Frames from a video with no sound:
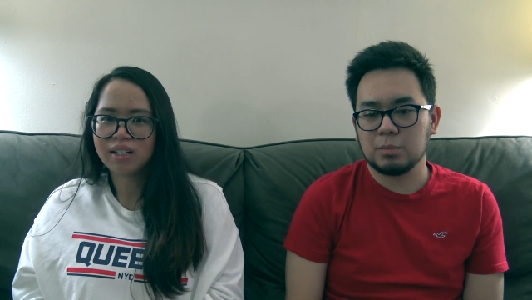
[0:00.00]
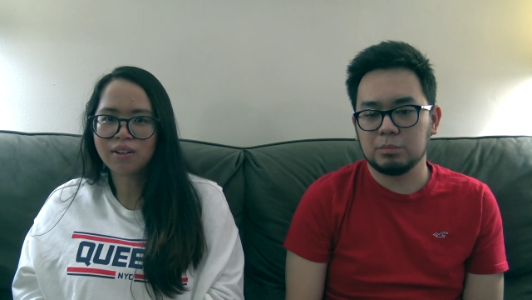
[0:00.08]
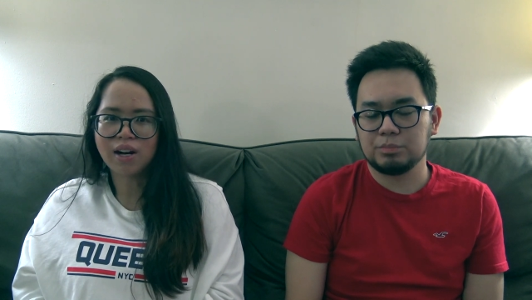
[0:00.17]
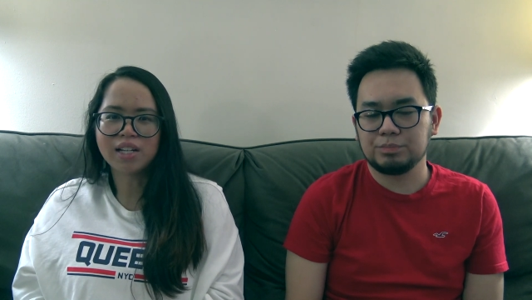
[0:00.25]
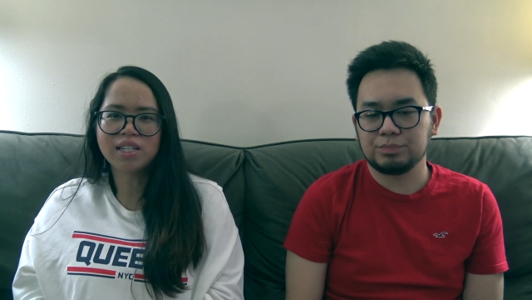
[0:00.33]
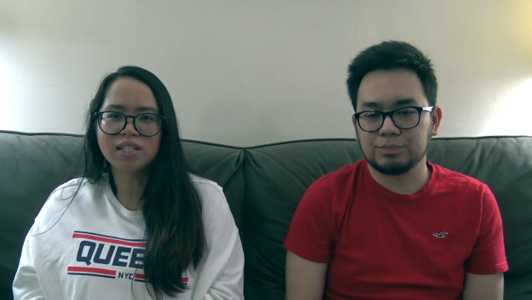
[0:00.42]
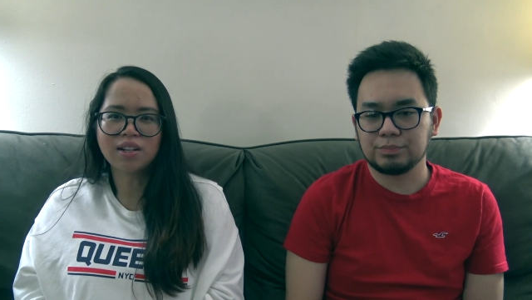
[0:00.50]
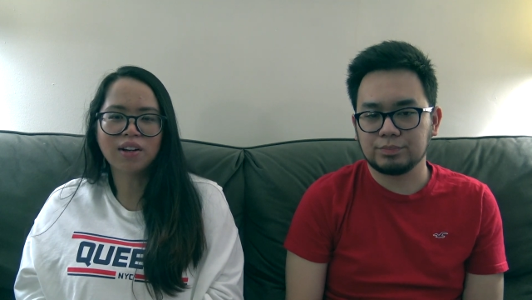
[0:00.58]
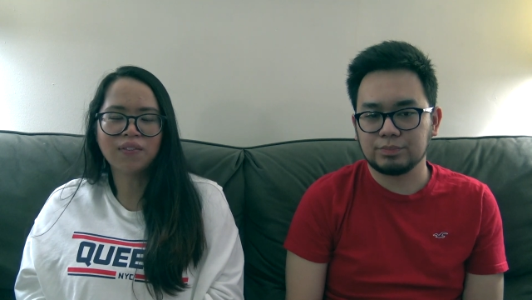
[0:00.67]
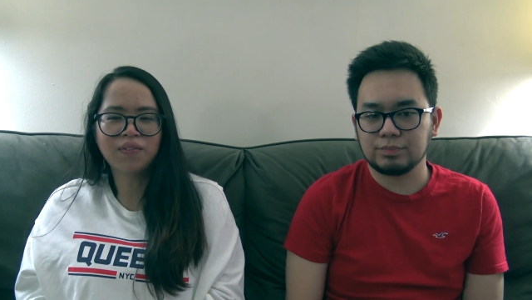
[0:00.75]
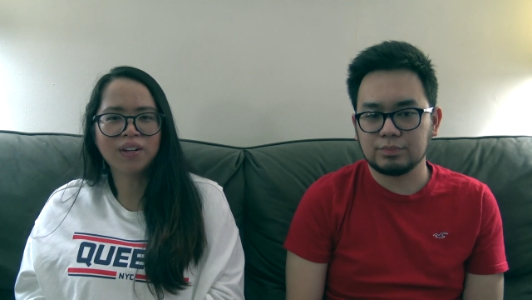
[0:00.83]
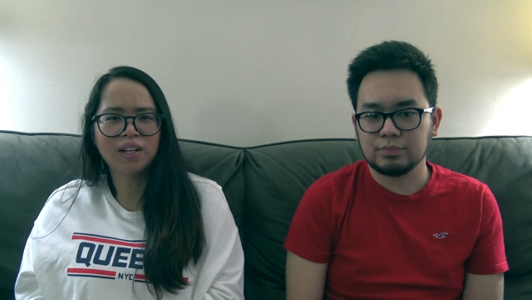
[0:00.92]
Speaker 1: crisis on
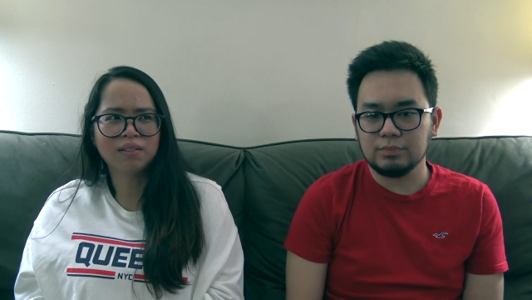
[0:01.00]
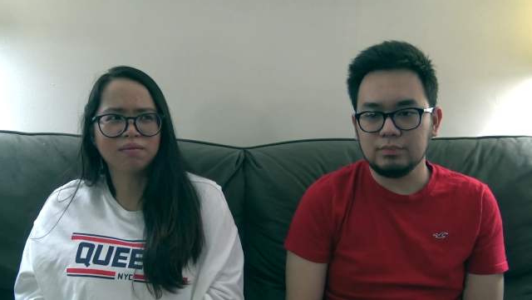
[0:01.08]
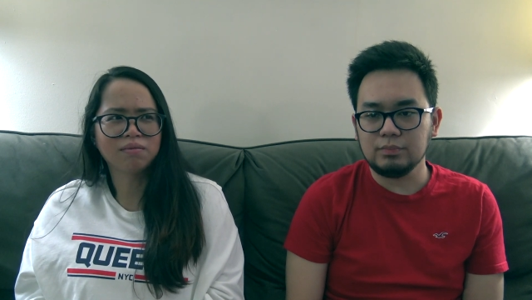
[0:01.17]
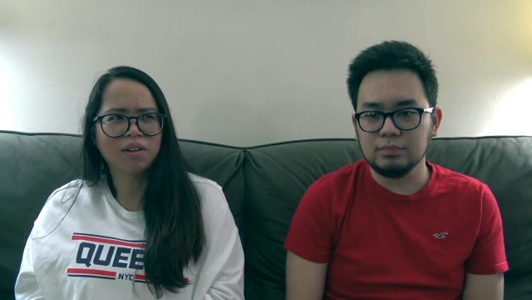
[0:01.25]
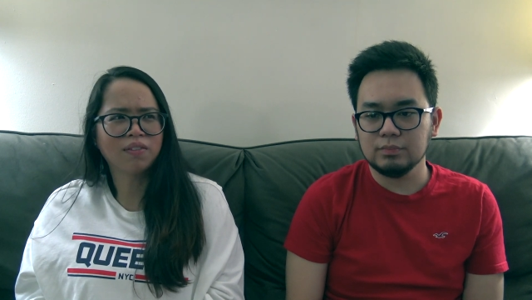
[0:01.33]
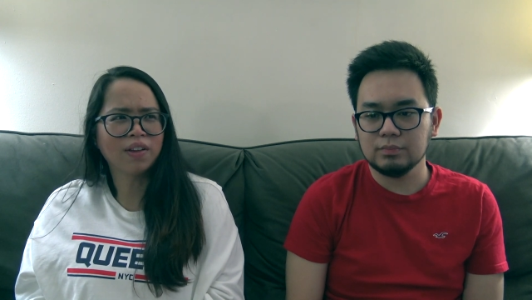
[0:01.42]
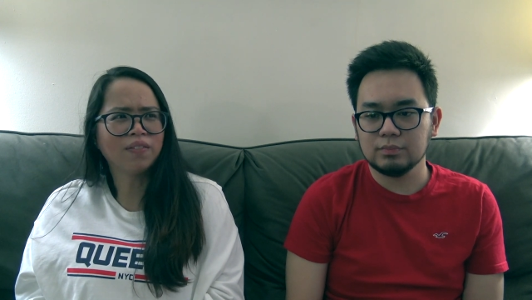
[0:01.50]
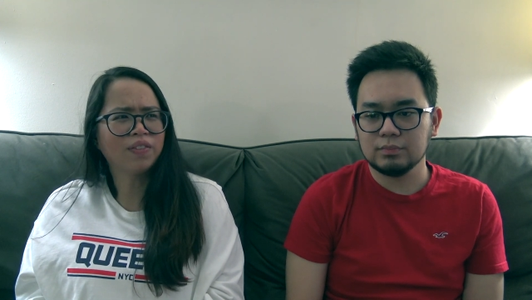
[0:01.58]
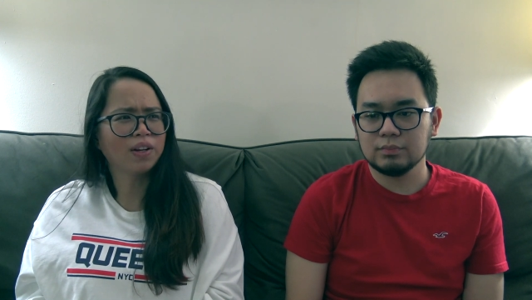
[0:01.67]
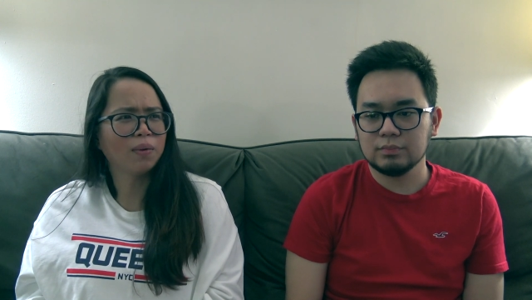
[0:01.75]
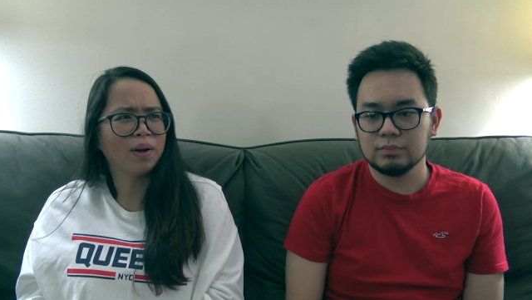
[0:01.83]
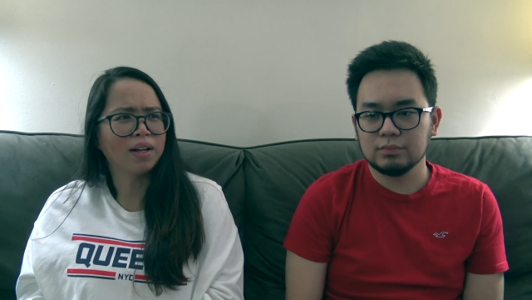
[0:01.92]
infinite of
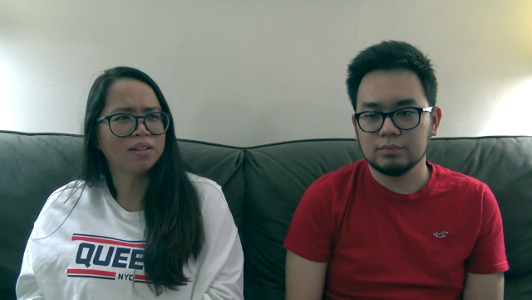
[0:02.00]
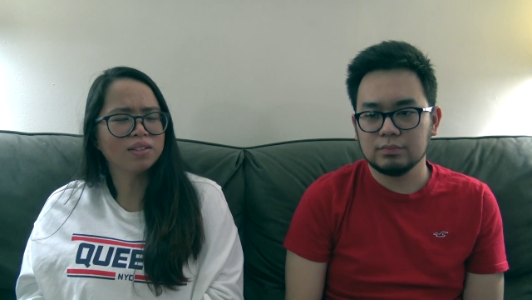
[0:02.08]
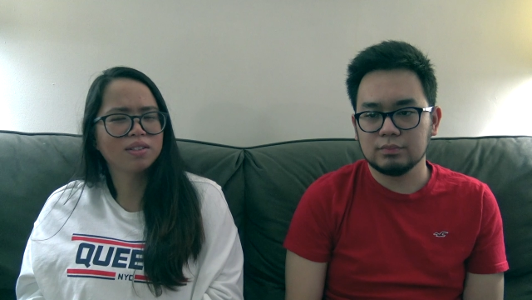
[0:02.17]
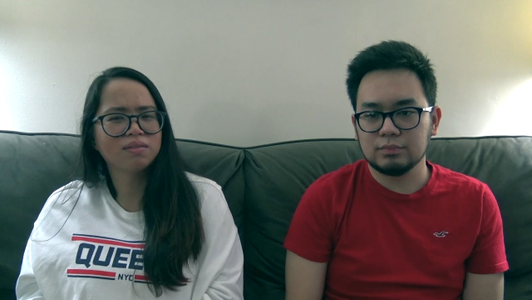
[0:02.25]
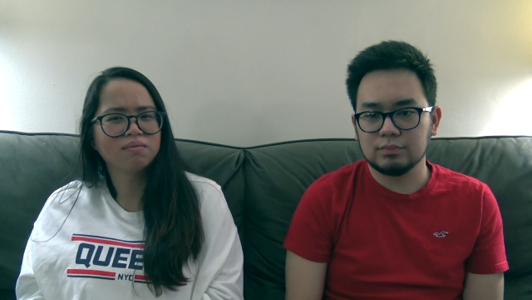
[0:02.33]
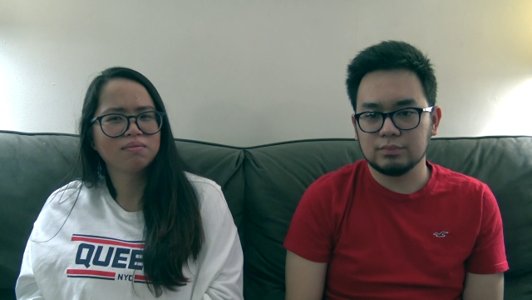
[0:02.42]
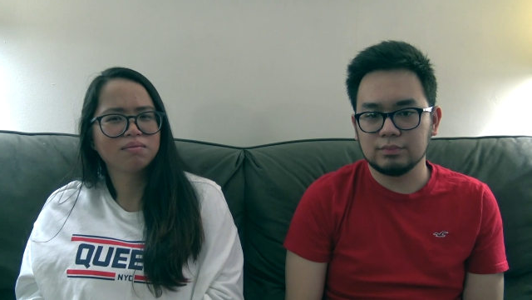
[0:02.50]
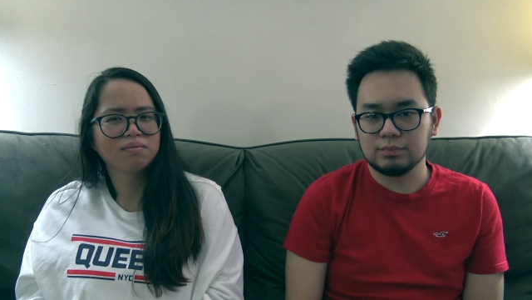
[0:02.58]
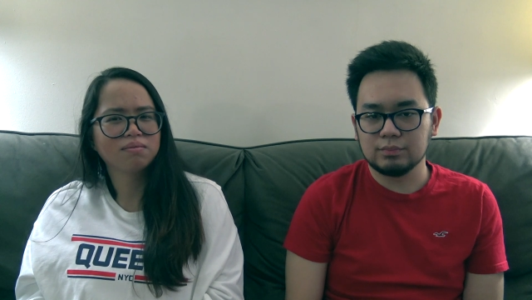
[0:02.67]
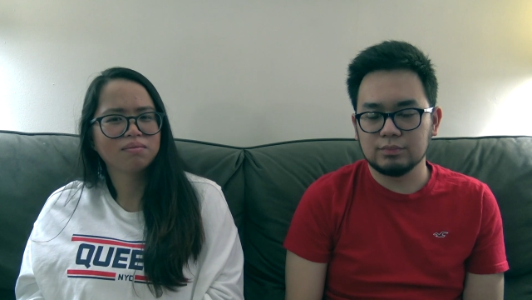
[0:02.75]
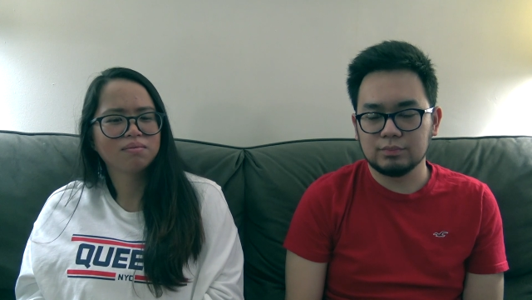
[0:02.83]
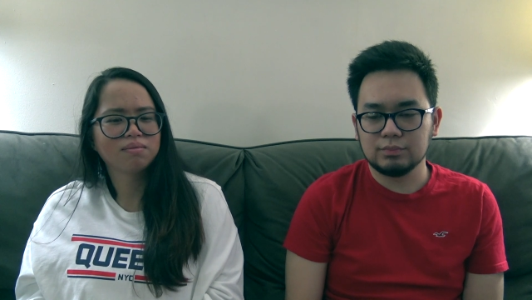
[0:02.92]
infinite wells.
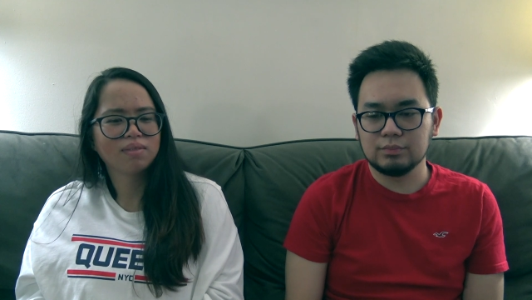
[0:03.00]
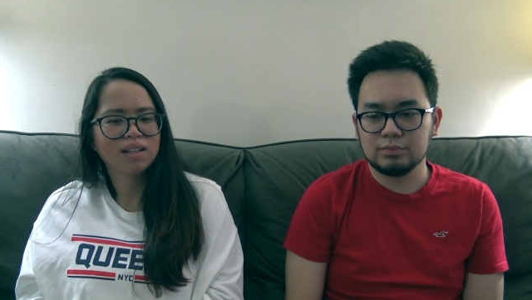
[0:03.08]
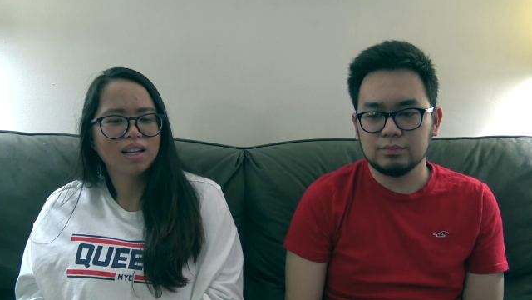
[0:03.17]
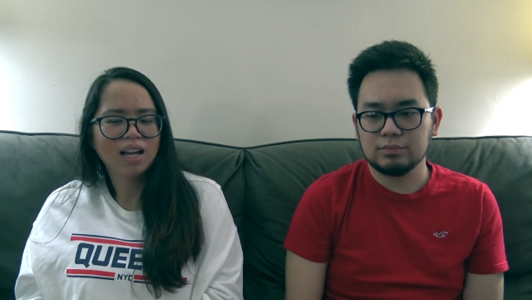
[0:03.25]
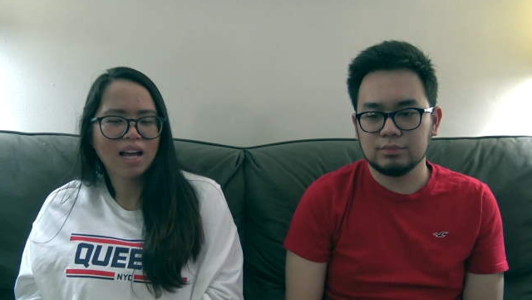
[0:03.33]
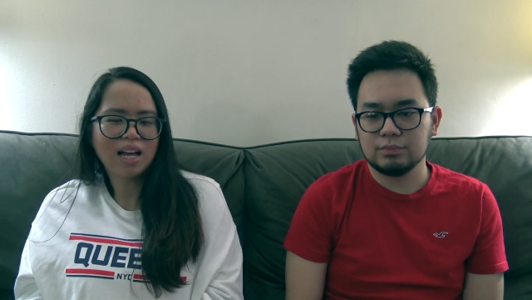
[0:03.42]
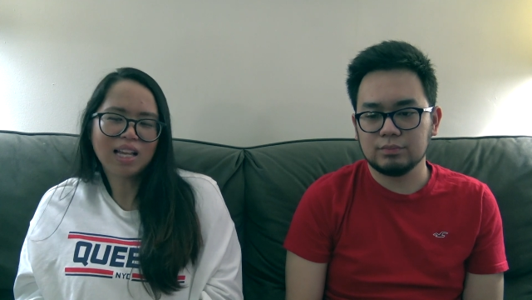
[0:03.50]
I